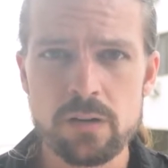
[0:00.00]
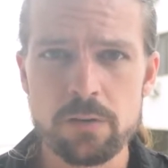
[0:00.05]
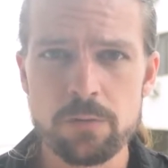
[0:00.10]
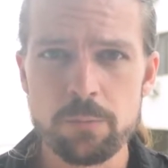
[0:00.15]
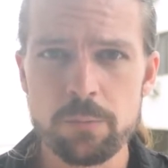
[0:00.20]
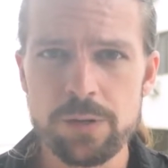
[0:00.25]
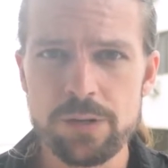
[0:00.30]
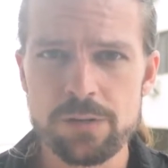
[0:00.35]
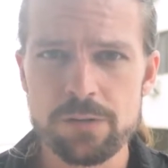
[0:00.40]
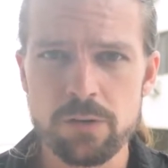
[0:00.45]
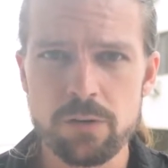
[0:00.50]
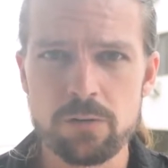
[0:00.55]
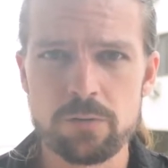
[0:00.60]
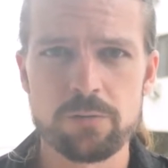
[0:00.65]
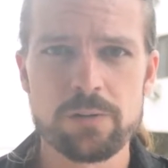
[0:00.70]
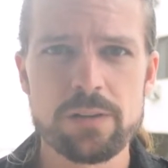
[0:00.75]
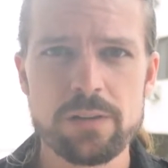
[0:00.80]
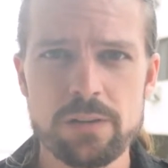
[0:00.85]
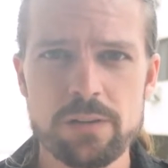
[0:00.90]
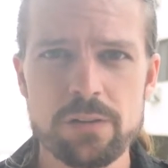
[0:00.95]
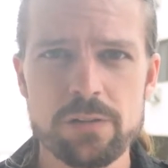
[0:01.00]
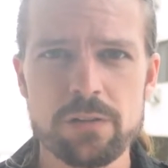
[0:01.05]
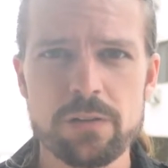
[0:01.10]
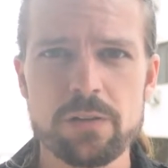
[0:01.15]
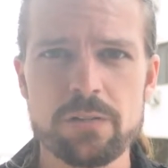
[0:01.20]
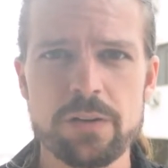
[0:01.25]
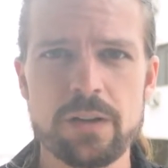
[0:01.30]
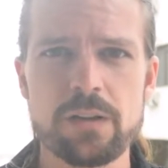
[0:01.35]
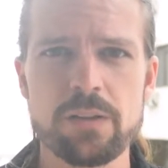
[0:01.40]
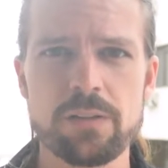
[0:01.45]
we don't really
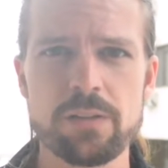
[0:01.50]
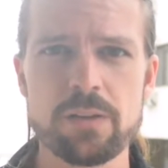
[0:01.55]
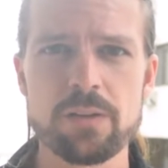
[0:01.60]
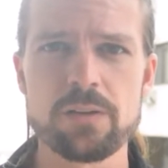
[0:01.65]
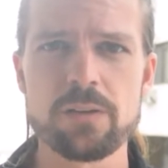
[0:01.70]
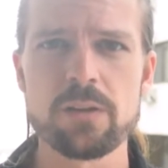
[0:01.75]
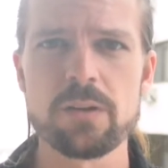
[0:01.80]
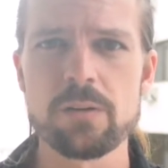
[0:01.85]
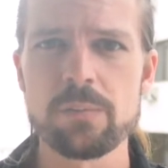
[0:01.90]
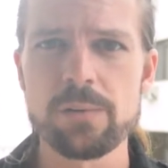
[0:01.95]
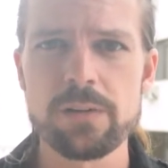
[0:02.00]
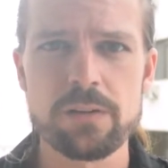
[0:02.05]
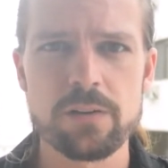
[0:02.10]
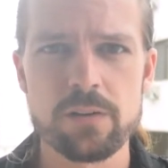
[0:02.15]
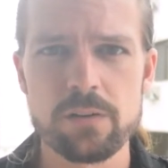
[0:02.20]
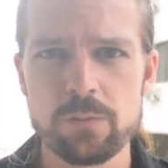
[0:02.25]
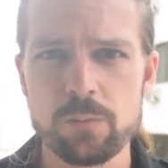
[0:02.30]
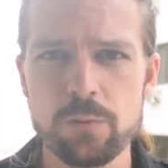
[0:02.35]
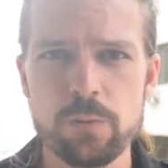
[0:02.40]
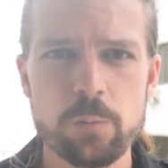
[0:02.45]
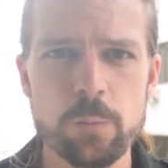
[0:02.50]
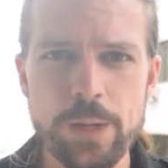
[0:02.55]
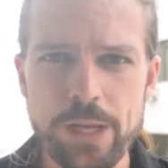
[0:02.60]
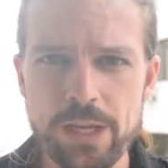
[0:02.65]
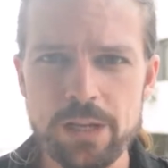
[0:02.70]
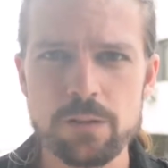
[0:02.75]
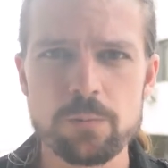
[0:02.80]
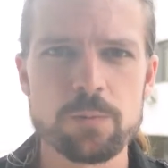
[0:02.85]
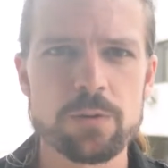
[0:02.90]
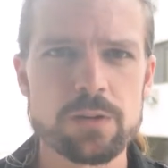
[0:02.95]
deserve anything good because we're
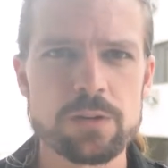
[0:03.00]
weak and we're